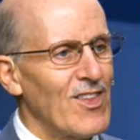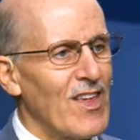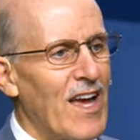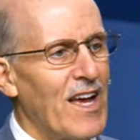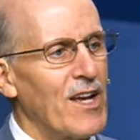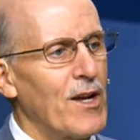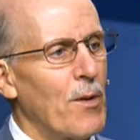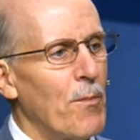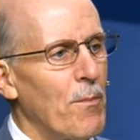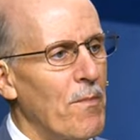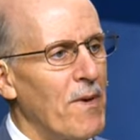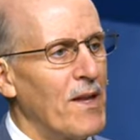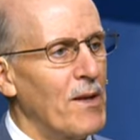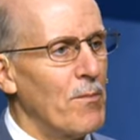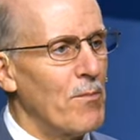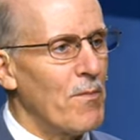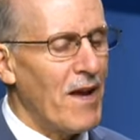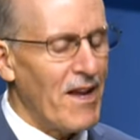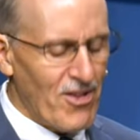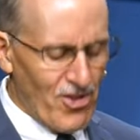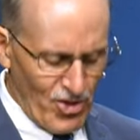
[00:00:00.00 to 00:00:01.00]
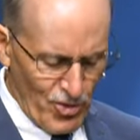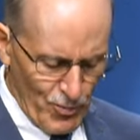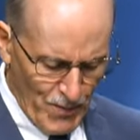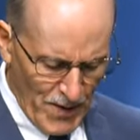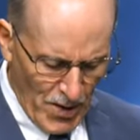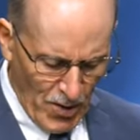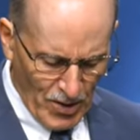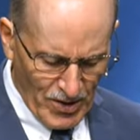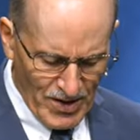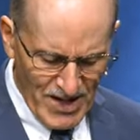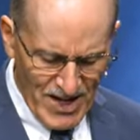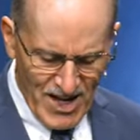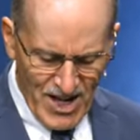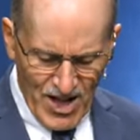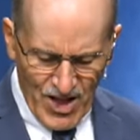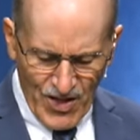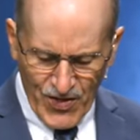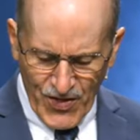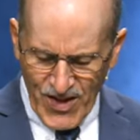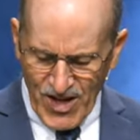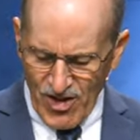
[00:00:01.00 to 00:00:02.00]
commend my spirit.
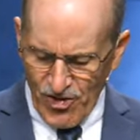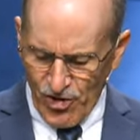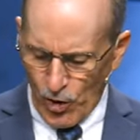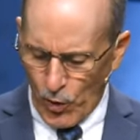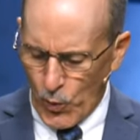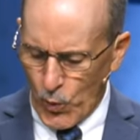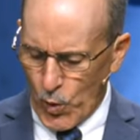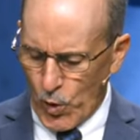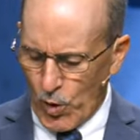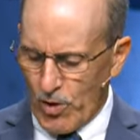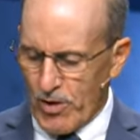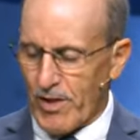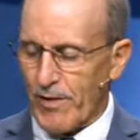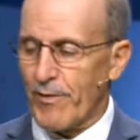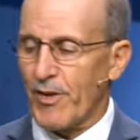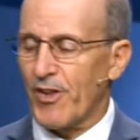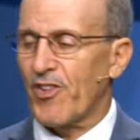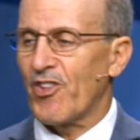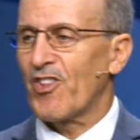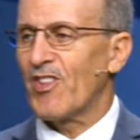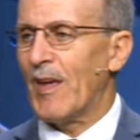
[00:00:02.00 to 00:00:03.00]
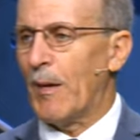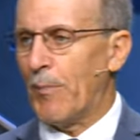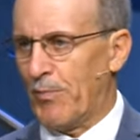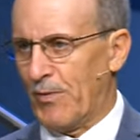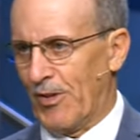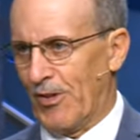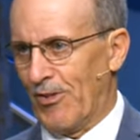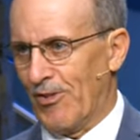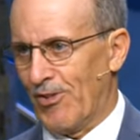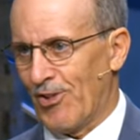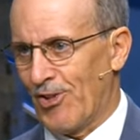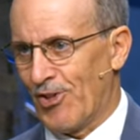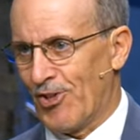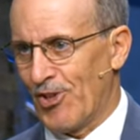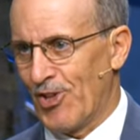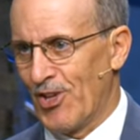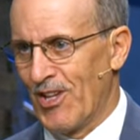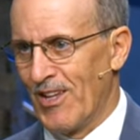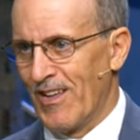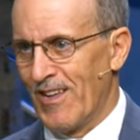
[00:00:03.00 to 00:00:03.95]
These are words of acceptance.